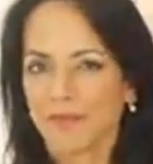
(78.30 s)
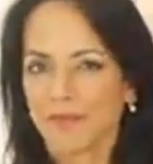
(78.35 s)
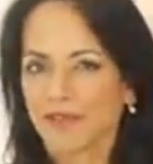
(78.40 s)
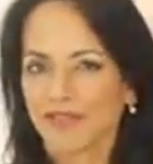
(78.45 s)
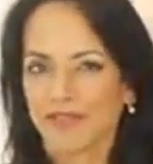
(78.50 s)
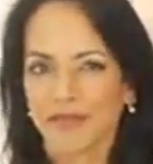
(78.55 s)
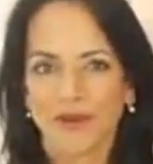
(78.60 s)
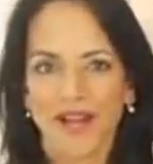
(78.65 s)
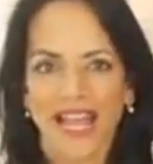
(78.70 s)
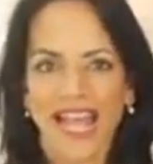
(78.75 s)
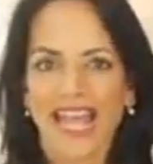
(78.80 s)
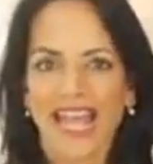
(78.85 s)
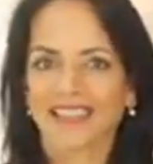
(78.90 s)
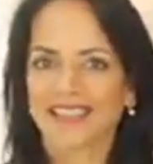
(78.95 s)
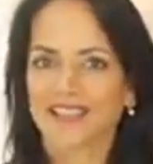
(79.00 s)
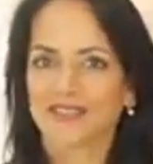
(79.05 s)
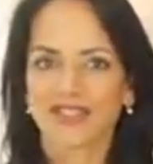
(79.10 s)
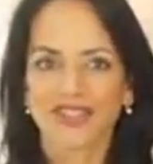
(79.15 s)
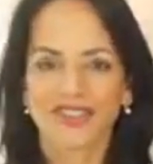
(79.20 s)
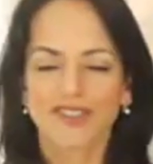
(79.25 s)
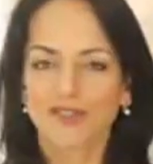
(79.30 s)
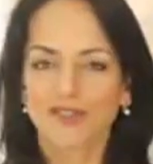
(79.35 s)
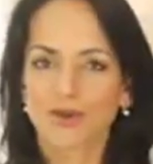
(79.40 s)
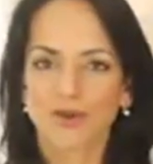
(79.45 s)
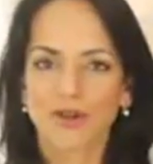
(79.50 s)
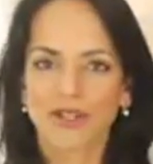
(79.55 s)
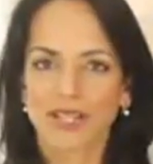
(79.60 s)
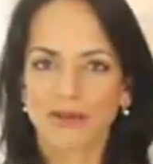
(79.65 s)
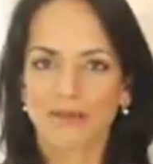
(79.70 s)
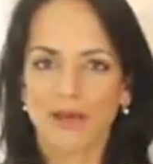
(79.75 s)
beforehand and just
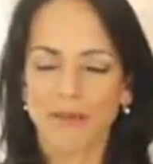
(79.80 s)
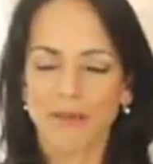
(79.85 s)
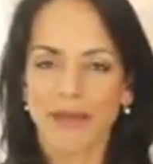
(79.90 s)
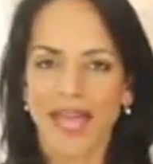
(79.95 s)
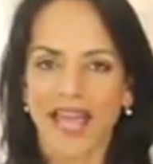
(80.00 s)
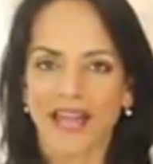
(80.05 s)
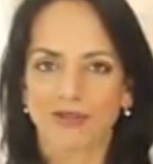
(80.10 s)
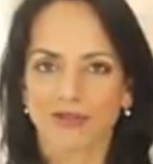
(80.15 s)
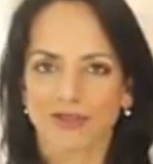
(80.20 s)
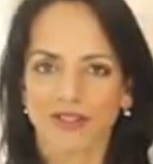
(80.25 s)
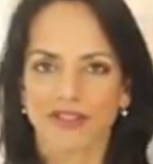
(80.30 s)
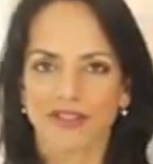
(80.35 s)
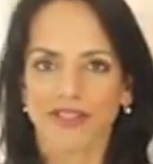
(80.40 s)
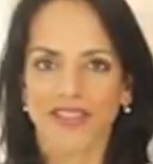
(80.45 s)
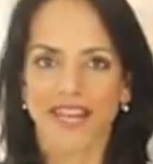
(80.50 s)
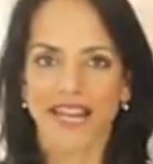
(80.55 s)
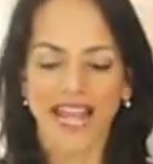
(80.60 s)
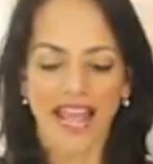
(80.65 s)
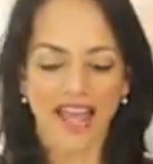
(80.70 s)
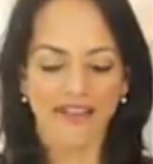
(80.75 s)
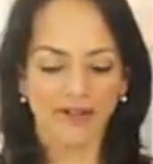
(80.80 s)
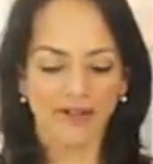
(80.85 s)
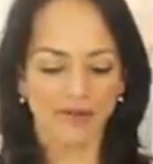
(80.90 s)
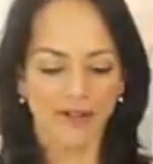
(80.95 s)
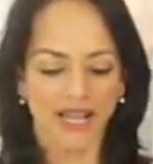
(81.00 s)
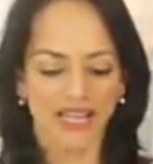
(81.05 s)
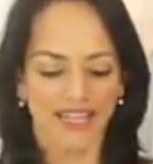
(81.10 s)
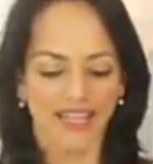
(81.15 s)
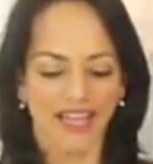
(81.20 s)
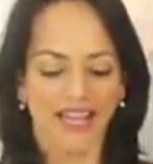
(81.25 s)
store it in my pantry so that I have it
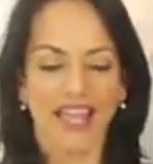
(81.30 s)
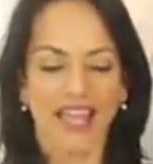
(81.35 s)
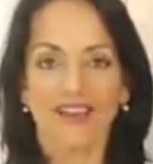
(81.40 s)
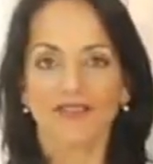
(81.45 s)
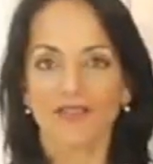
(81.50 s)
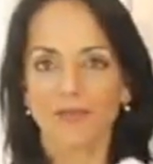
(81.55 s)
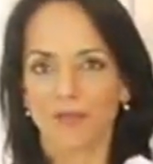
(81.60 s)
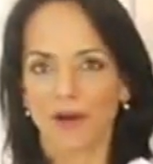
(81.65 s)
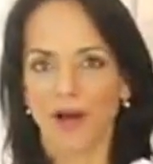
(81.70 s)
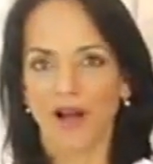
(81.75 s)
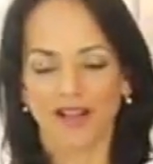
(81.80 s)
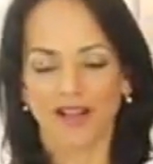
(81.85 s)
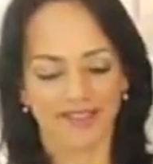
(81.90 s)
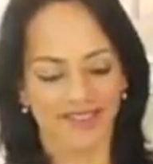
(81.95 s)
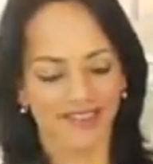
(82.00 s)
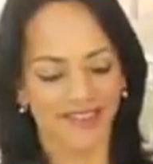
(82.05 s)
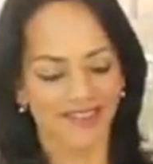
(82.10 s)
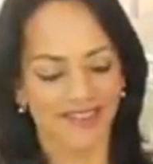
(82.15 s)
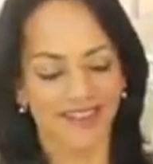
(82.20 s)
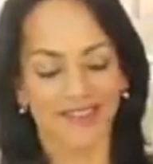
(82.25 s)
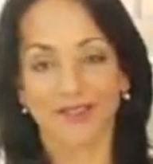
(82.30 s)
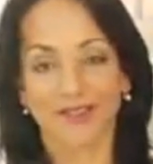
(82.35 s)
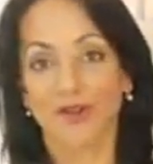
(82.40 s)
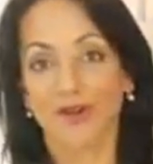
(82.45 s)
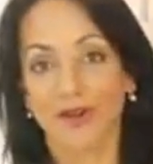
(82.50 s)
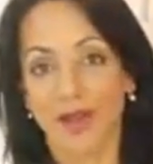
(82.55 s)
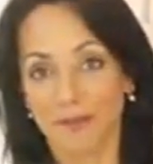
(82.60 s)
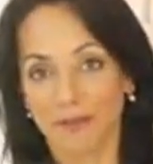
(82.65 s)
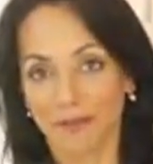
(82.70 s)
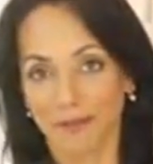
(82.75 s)
ready. I have a box that says
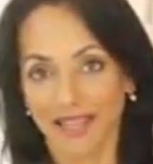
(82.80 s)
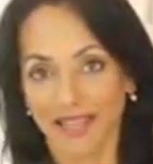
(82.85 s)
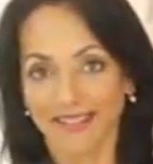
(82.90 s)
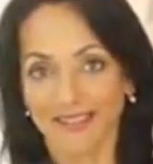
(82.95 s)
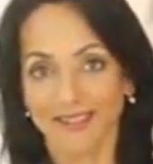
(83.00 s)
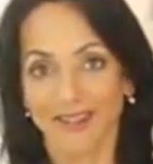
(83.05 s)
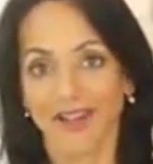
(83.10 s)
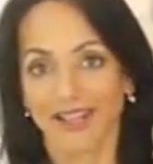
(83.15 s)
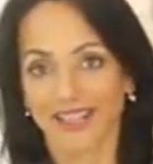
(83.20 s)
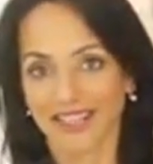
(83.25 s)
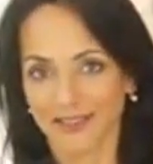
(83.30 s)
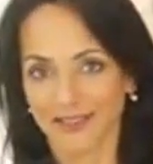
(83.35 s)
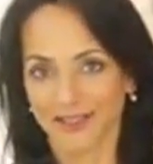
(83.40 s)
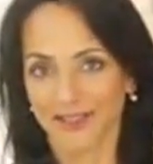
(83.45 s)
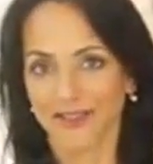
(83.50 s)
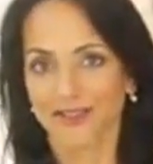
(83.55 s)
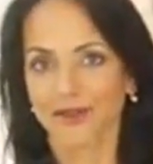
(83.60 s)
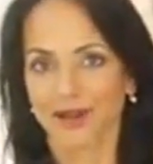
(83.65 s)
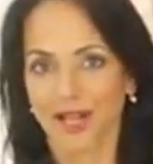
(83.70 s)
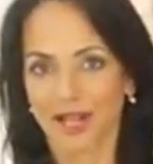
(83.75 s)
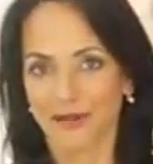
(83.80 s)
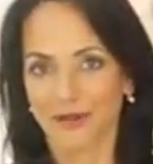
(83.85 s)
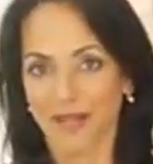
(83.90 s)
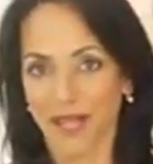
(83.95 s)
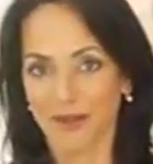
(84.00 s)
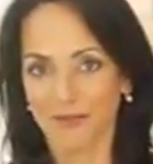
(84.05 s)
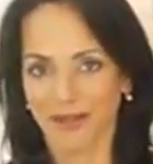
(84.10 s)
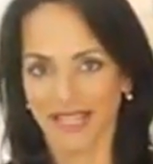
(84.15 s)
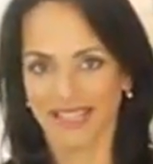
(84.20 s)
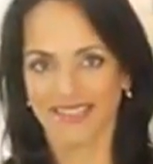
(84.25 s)
crepe mix on it just so I
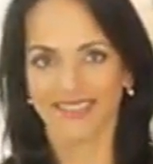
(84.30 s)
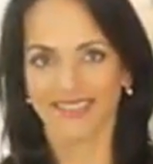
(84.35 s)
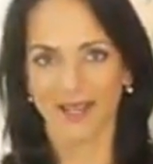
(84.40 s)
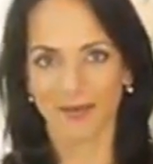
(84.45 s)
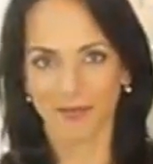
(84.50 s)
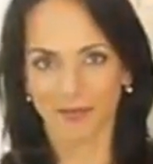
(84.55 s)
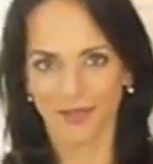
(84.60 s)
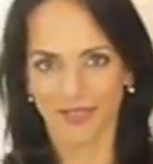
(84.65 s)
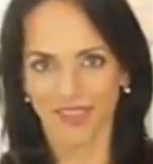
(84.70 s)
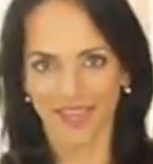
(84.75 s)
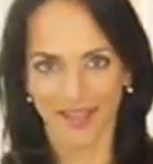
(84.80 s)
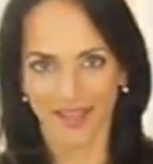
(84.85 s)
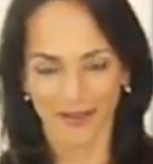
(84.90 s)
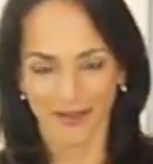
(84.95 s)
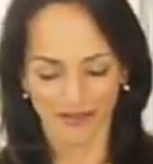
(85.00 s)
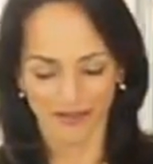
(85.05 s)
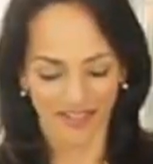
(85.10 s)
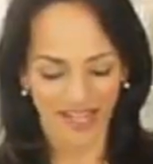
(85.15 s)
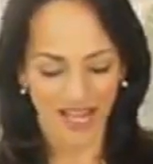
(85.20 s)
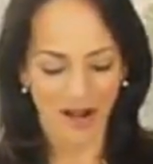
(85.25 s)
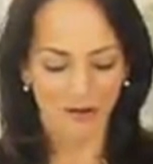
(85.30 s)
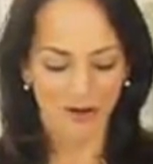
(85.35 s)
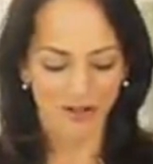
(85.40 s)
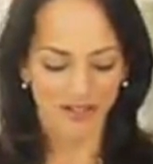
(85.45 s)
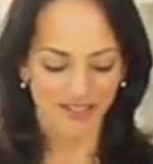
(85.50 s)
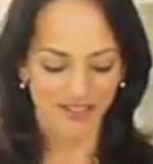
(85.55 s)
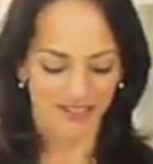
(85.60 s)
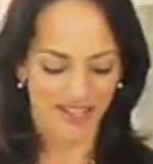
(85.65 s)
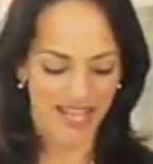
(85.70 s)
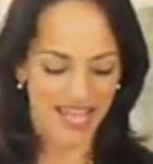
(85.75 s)
don't get mixed up with the other
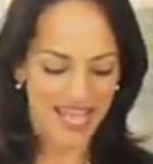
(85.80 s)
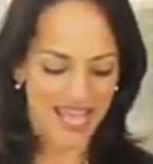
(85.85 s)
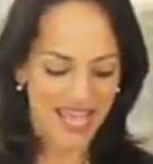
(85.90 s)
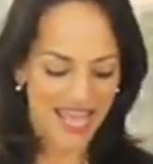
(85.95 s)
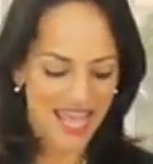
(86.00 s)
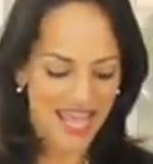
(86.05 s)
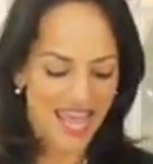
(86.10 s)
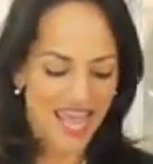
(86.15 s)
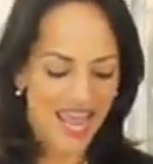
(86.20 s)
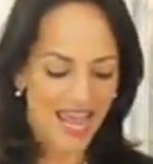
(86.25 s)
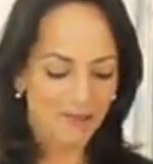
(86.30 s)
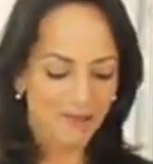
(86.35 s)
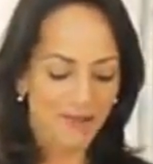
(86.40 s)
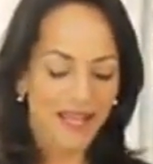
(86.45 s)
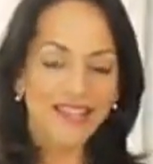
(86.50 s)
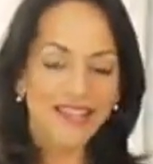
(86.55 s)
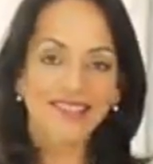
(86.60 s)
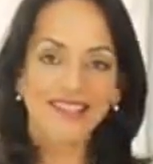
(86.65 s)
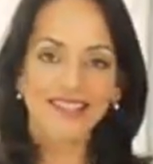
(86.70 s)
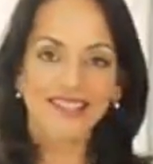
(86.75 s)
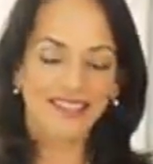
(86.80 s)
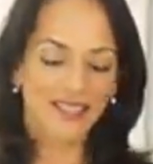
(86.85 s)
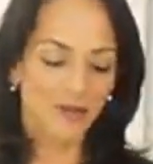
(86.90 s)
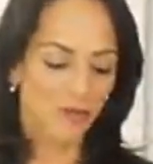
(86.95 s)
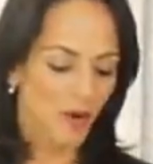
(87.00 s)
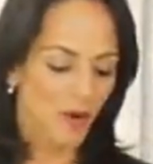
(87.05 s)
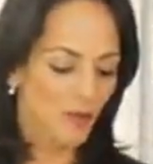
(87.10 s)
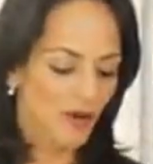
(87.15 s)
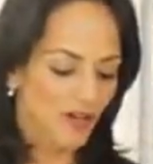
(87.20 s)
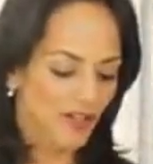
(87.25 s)
flours. And basically
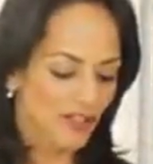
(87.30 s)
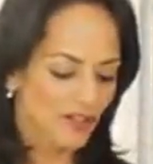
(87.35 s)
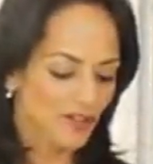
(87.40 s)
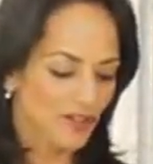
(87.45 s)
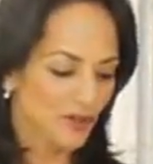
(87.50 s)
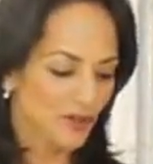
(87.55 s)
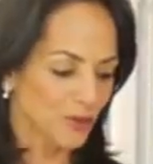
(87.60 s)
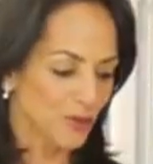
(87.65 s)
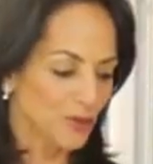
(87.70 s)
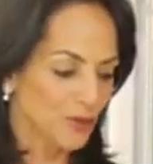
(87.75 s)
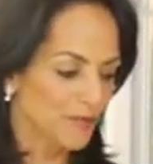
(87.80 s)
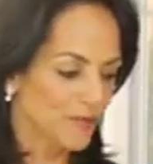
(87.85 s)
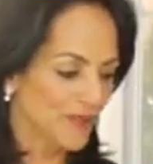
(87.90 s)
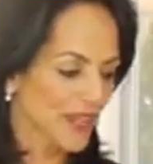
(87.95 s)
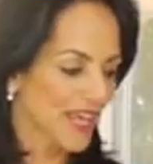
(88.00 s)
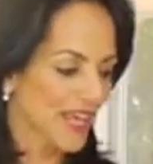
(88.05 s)
what we're gonna do